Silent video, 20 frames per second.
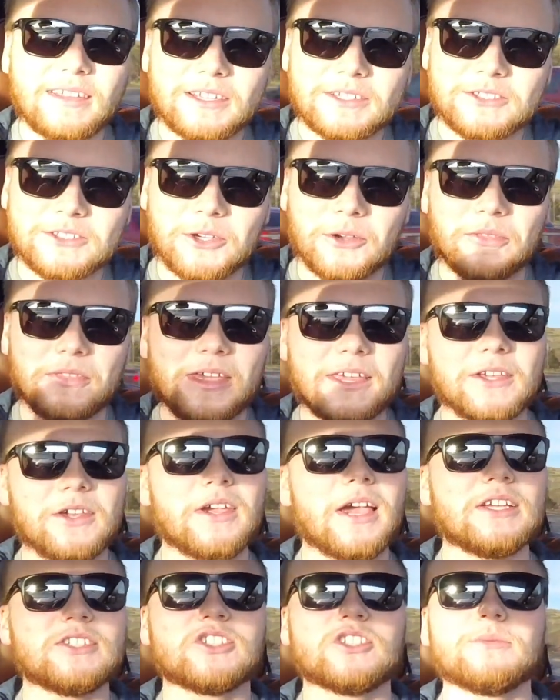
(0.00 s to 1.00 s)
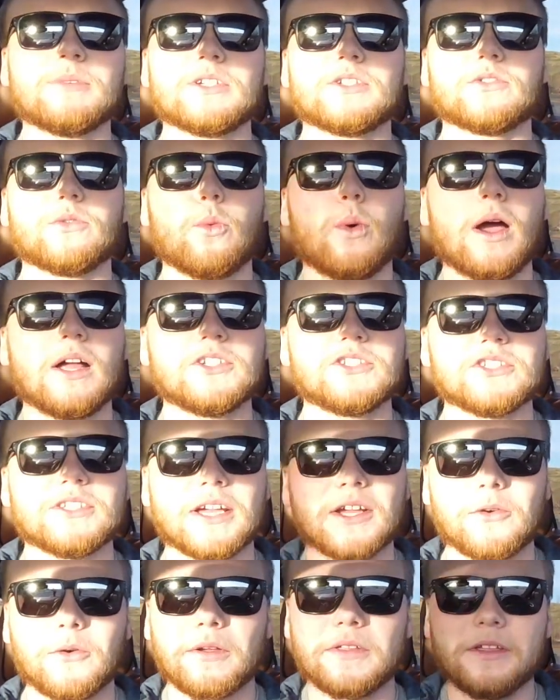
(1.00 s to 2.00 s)
So thank you guys so much for watching.
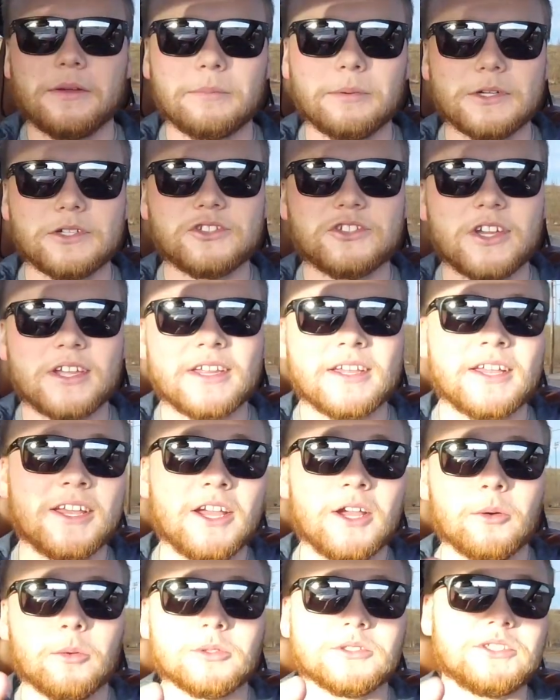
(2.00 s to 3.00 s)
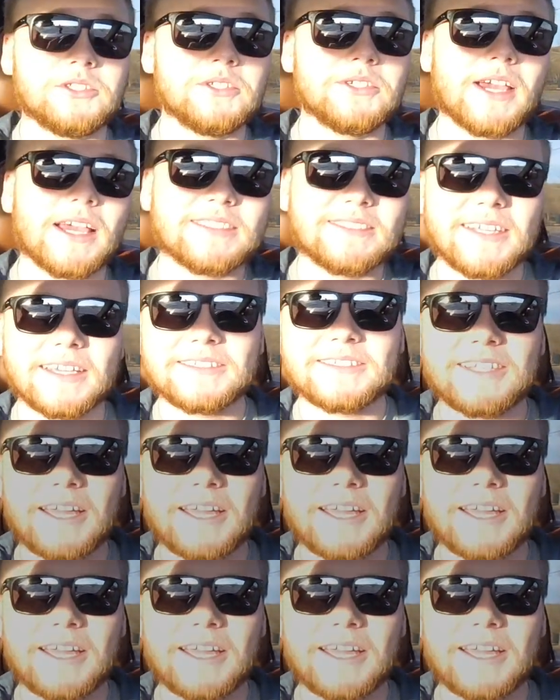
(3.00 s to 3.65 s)
I greatly appreciate it. We'll see you guys next